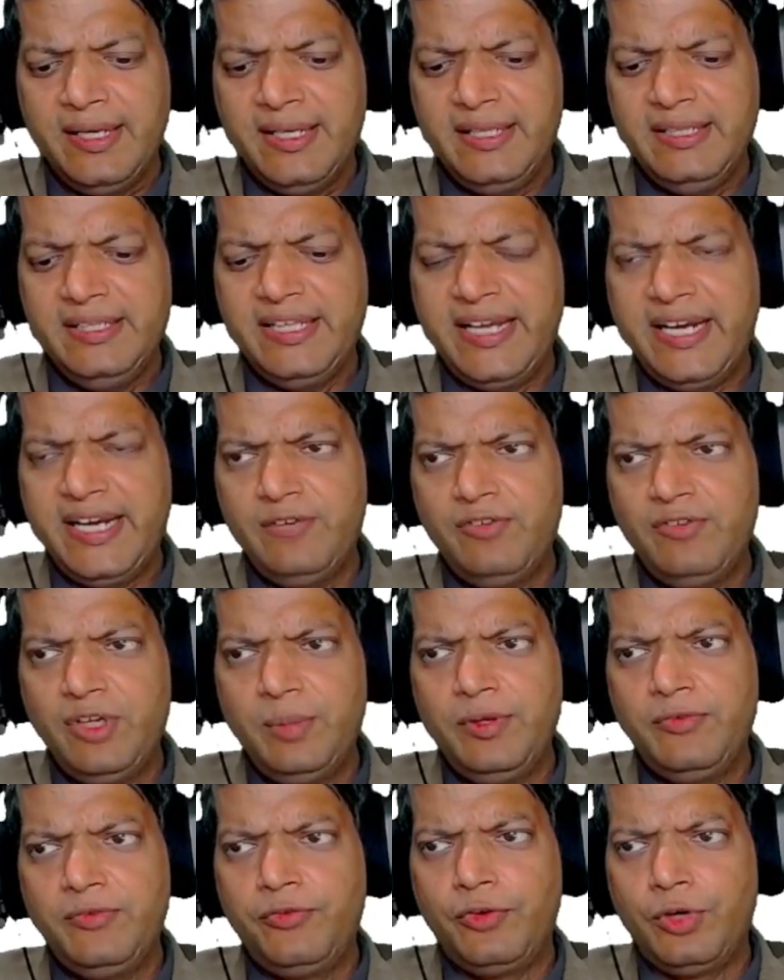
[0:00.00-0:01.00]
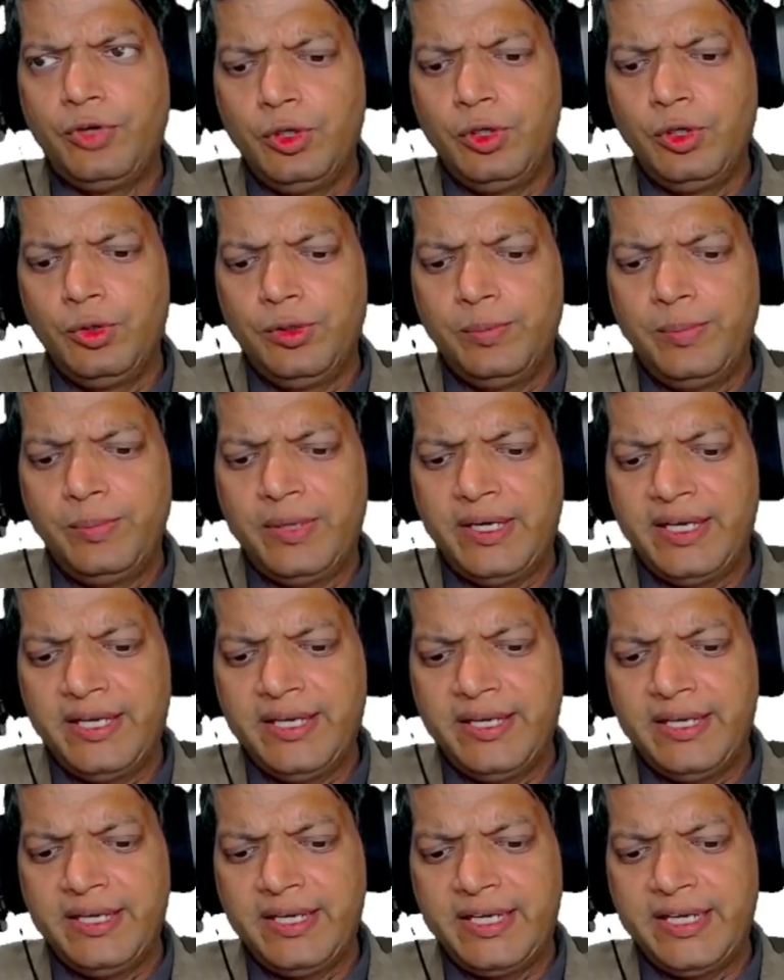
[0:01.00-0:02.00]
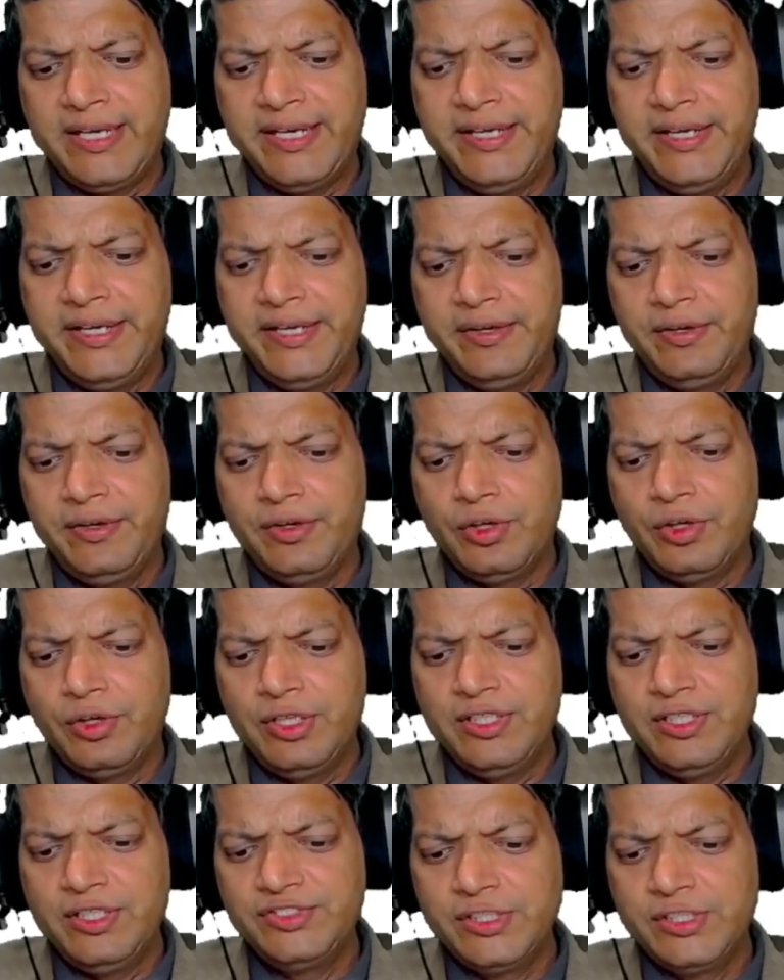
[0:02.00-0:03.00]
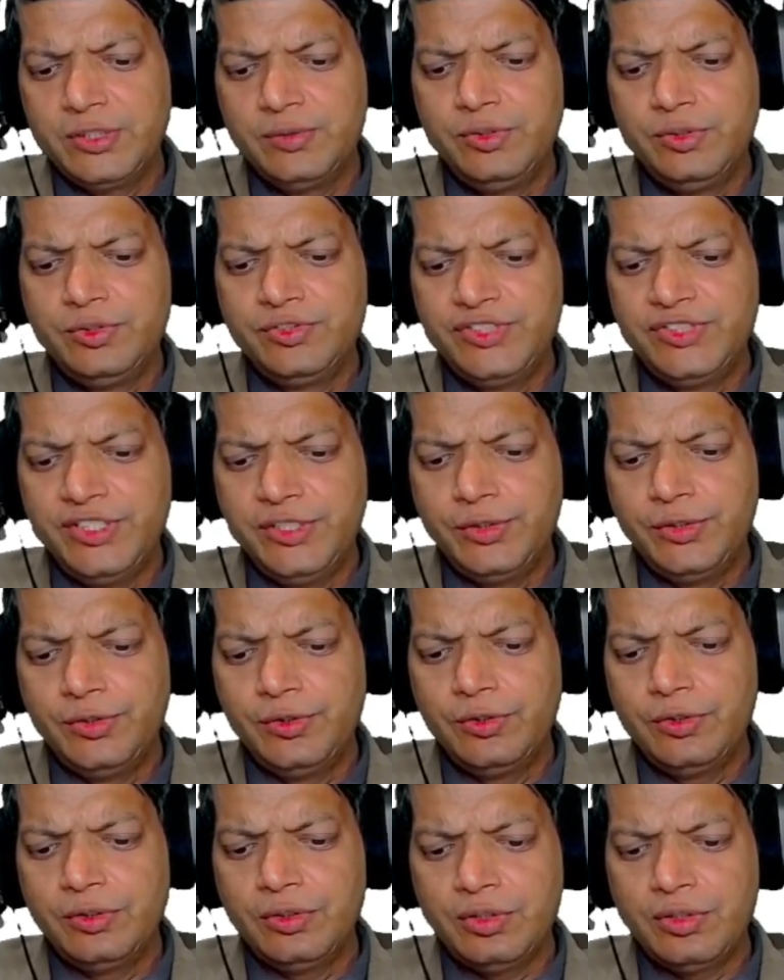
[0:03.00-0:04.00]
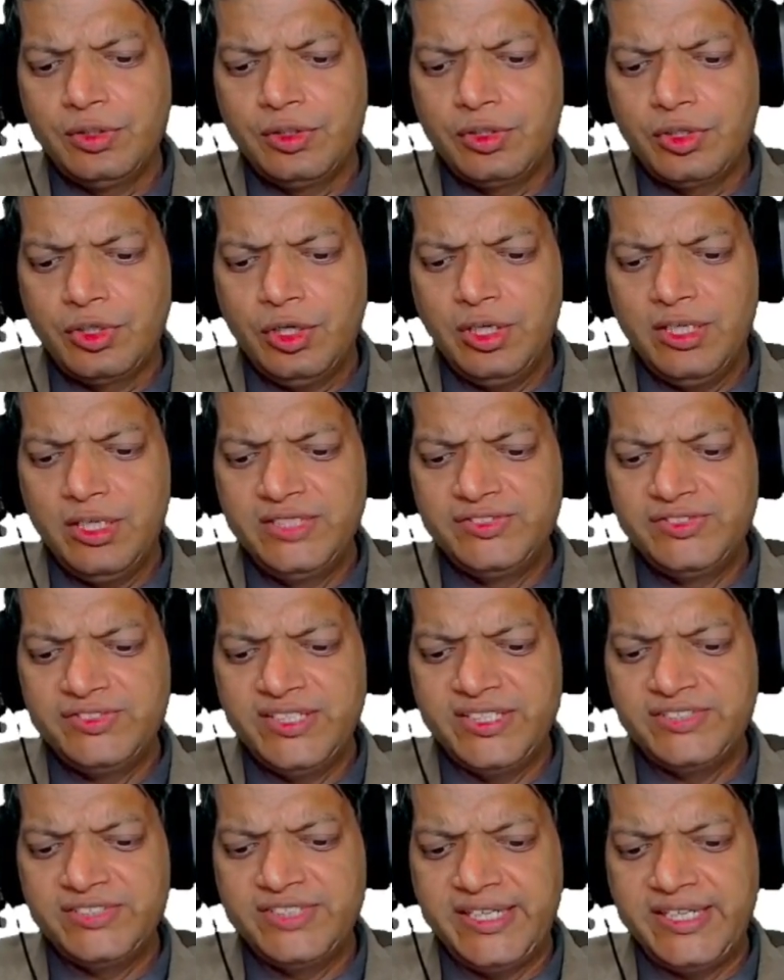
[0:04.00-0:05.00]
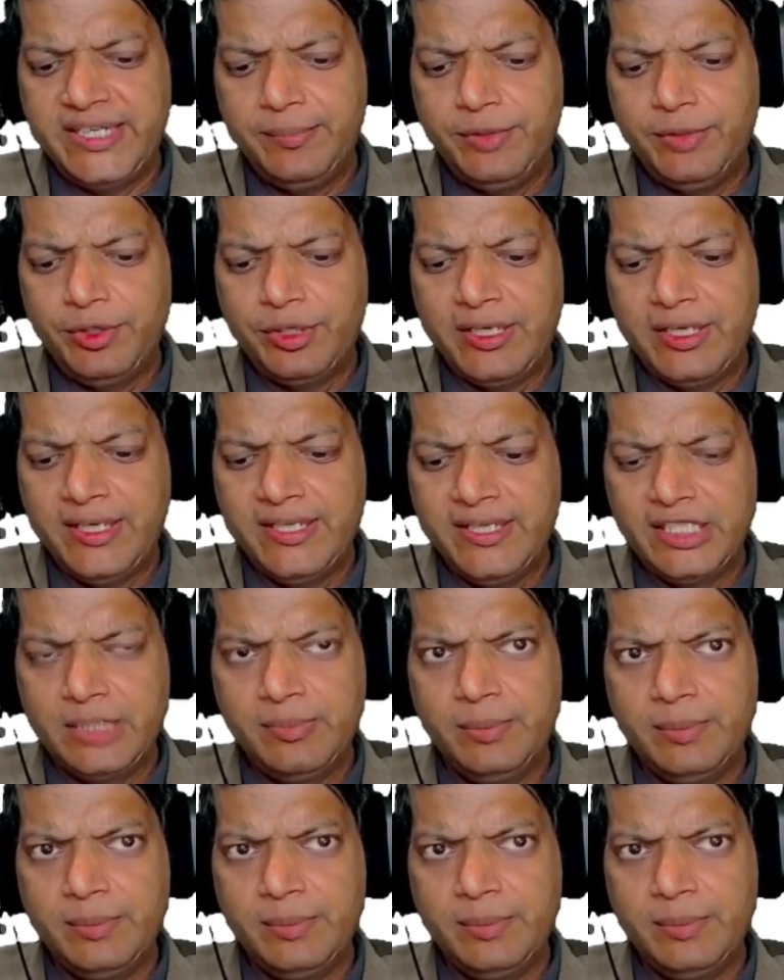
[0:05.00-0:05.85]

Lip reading: and that will be followed by int call is equal to 0, call is less than m dot length.